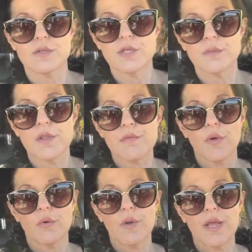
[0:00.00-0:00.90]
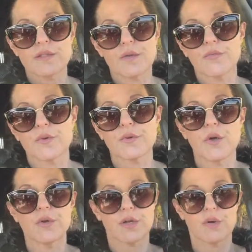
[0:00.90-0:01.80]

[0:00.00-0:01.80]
need to be thrown away except for coconut